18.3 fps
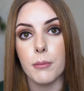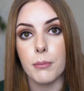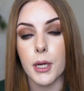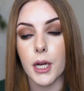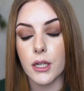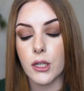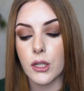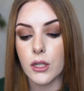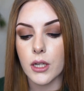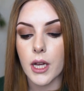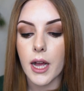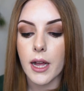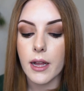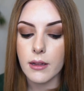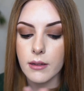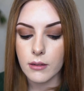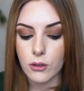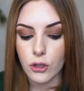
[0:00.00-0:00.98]
but
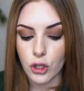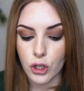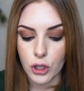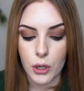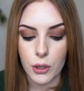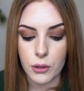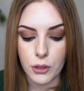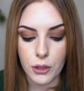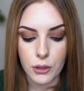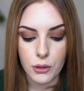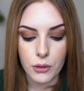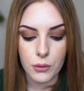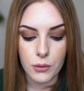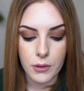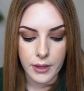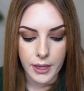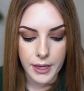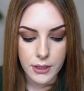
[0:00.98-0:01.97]
I'll show
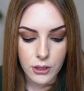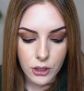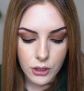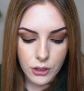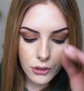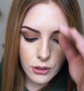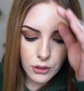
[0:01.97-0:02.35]
you later.